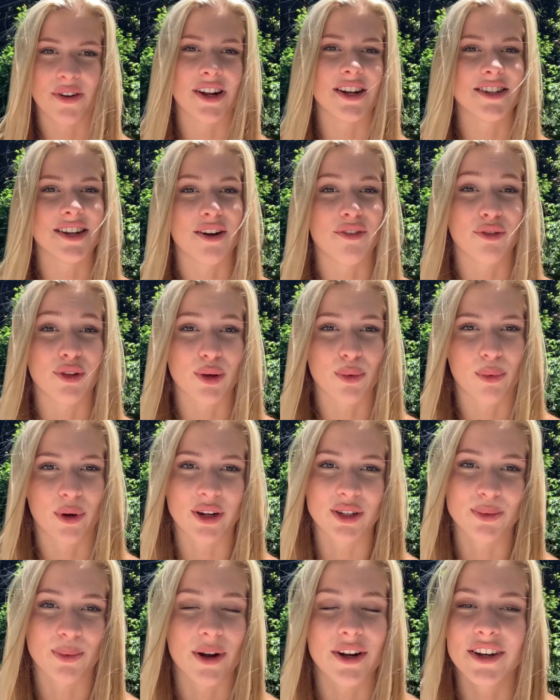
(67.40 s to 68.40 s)
definitely
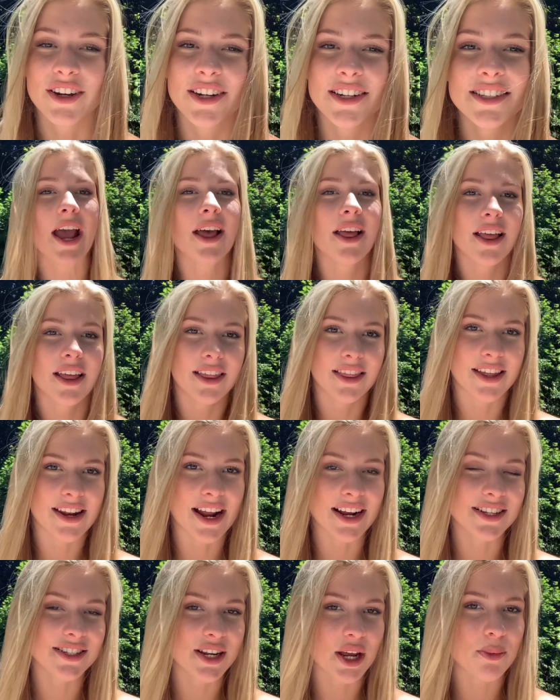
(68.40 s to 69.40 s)
works wonders. The
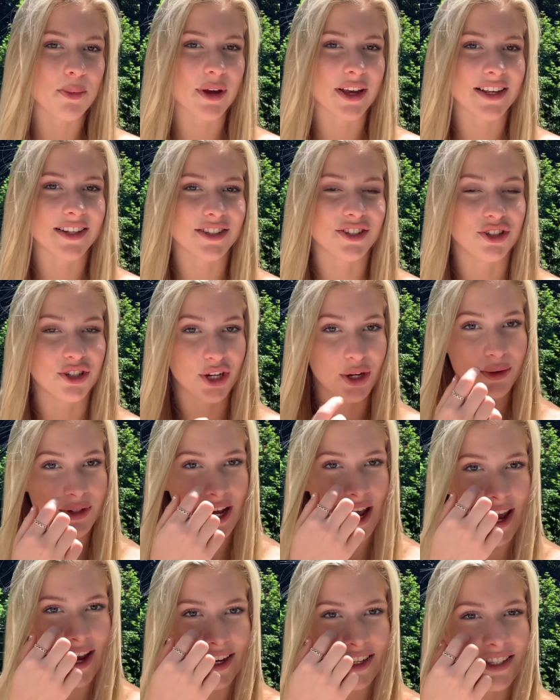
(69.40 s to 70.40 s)
next tip is
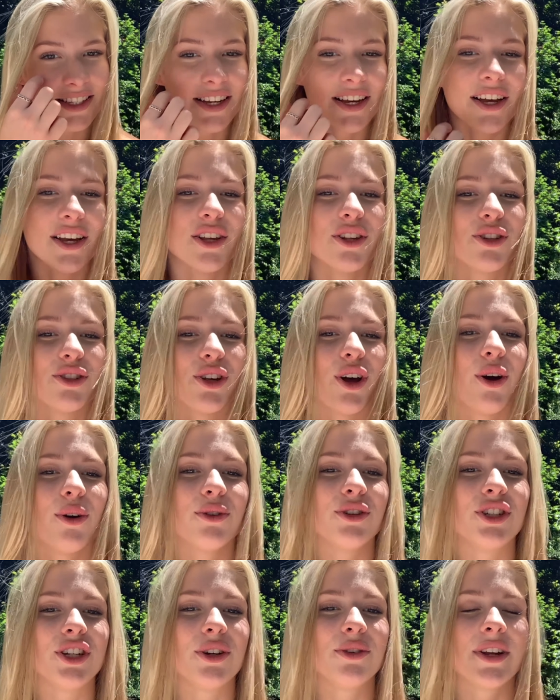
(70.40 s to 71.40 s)
geotags. So
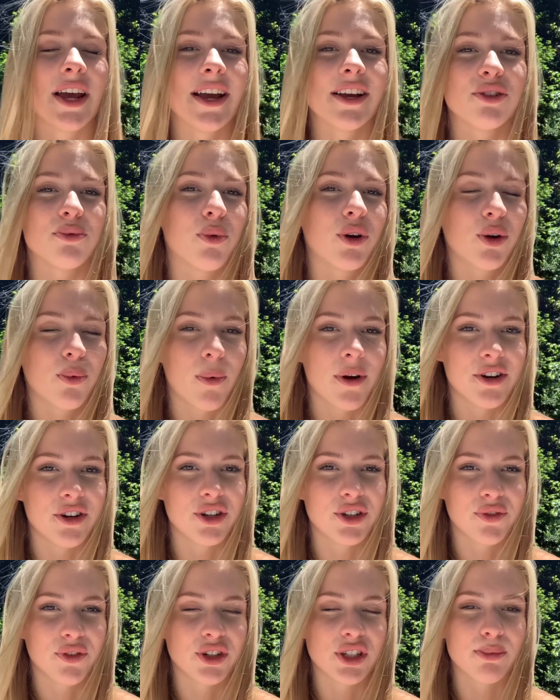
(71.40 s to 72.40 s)
geotags work wonders
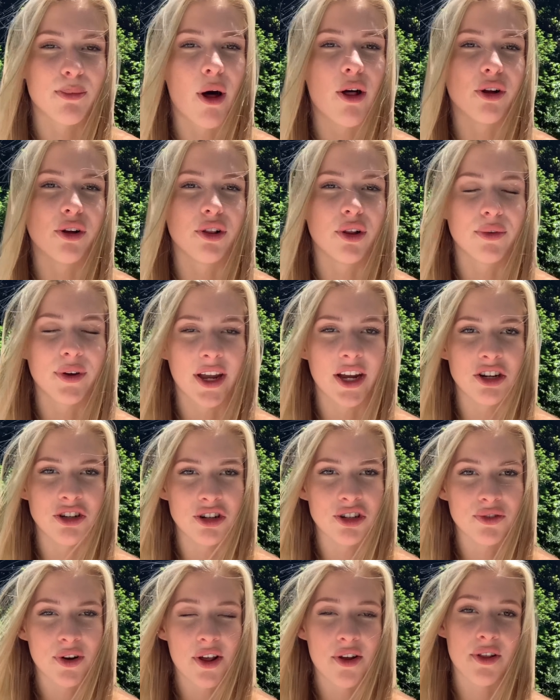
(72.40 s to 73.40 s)
for smaller
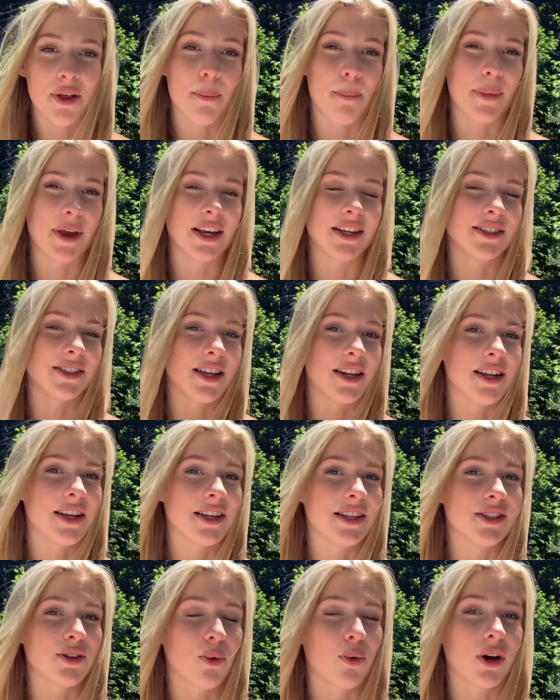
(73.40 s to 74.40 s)
locations rather than big
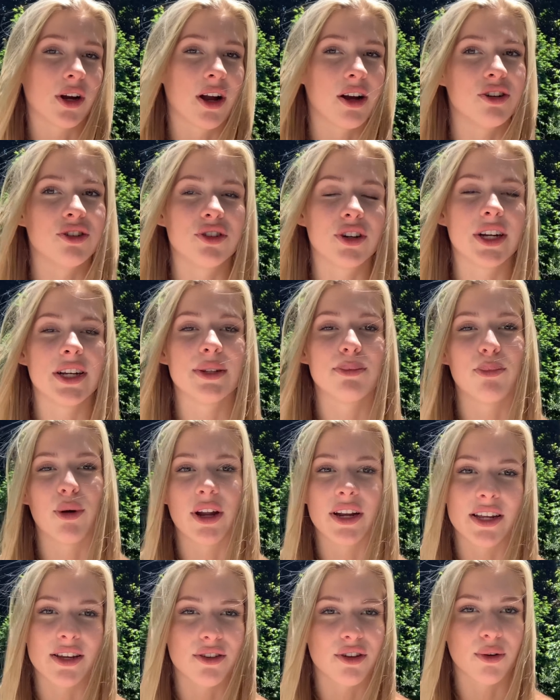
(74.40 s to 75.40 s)
cities or countries,
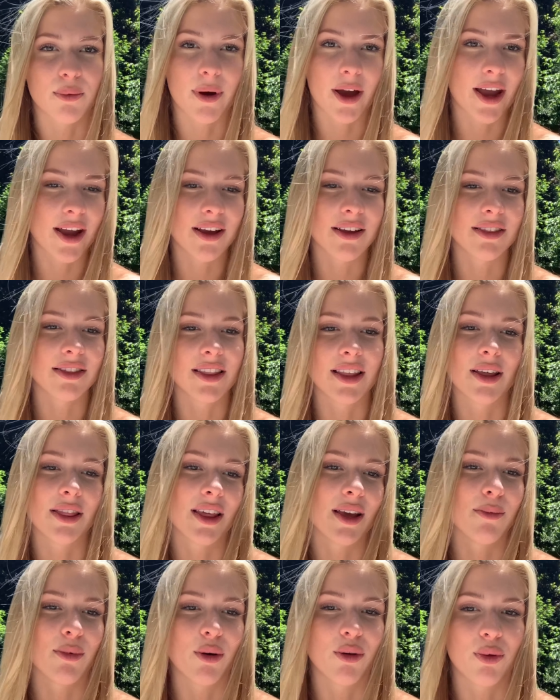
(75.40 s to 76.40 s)
but either way, they
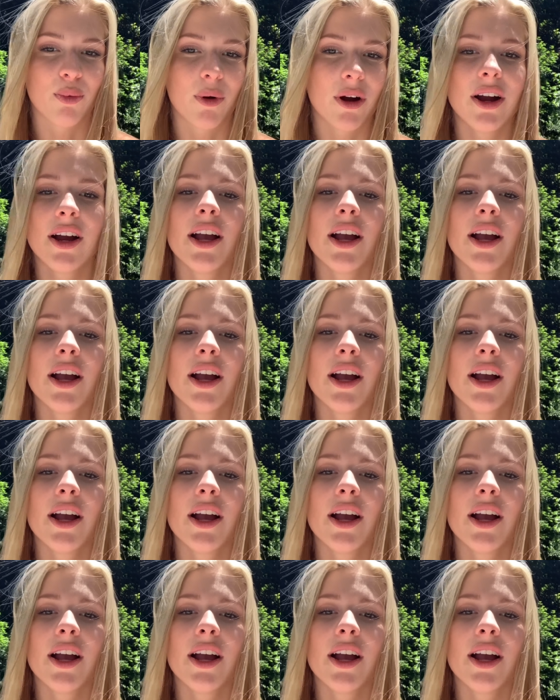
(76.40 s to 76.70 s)
both work.